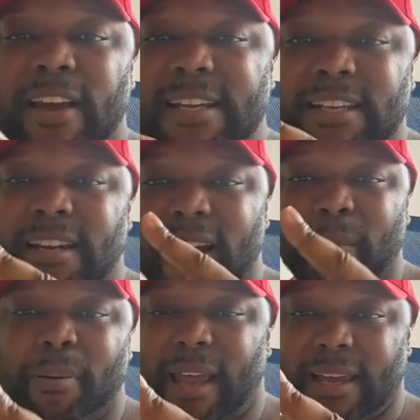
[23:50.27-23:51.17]
visit
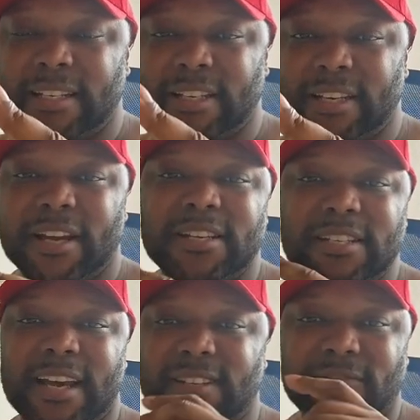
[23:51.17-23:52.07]
a place
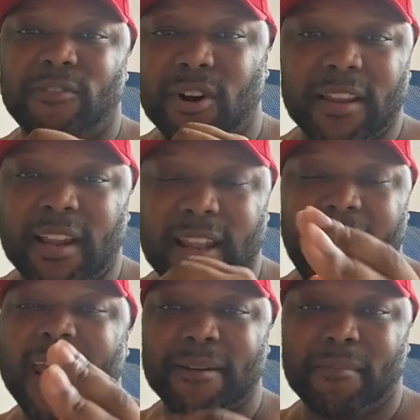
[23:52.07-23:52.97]
just for the
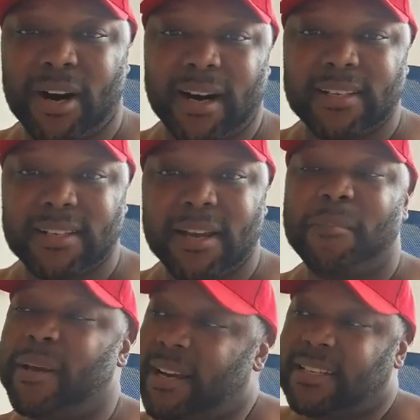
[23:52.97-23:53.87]
landmarks.
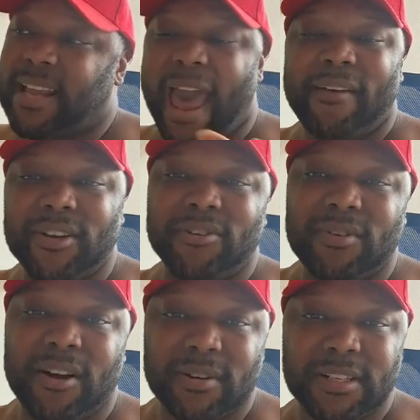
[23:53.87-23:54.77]
Because after you
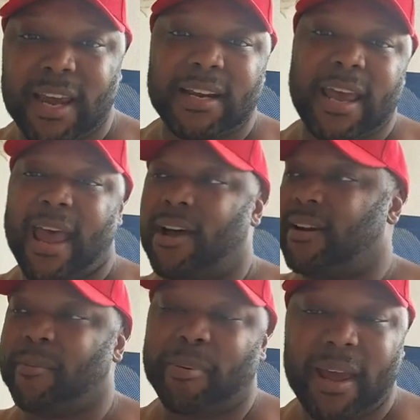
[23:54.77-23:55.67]
go and check that
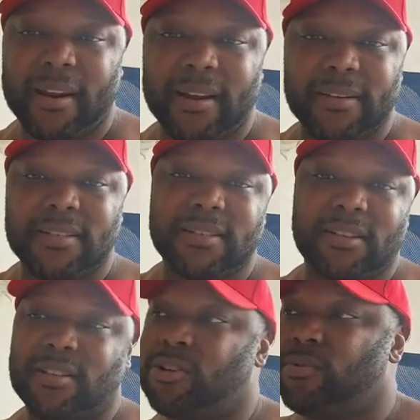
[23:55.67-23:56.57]
out in a
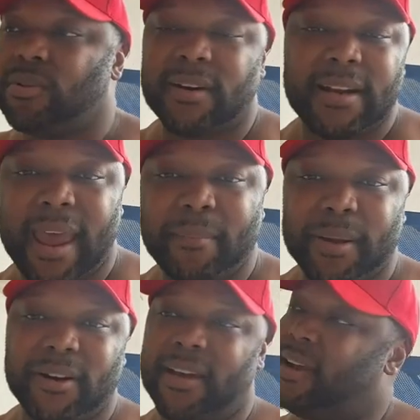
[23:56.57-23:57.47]
2-3 day
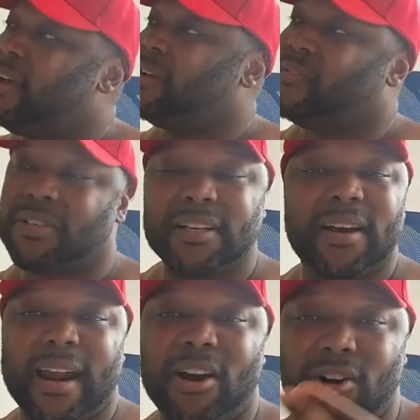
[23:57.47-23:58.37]
period, if you
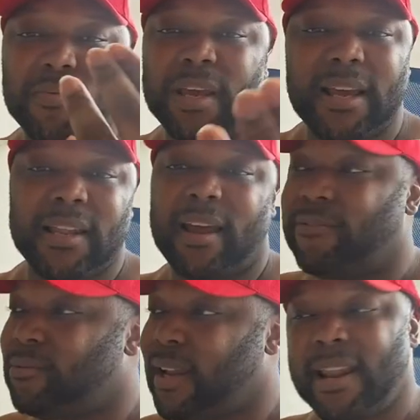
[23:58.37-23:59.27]
still got a whole week
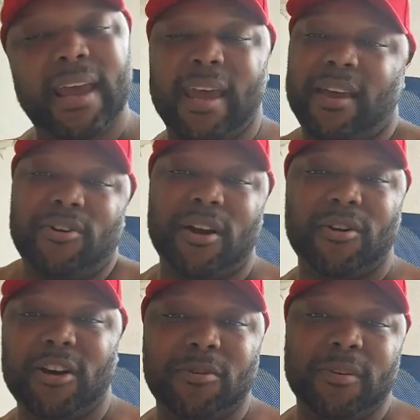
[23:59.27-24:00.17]
left, what the hell are you
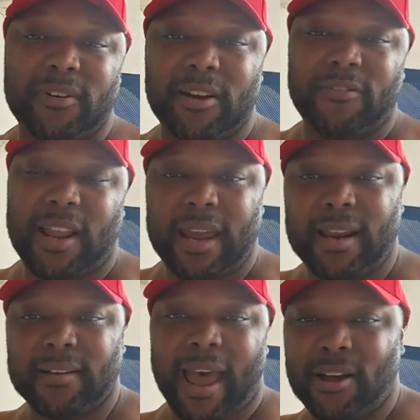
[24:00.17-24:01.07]
going to do before your
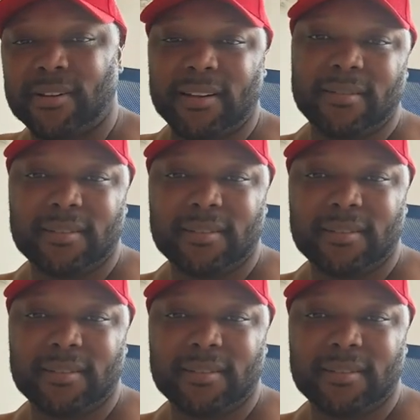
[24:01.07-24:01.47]
flight? Out.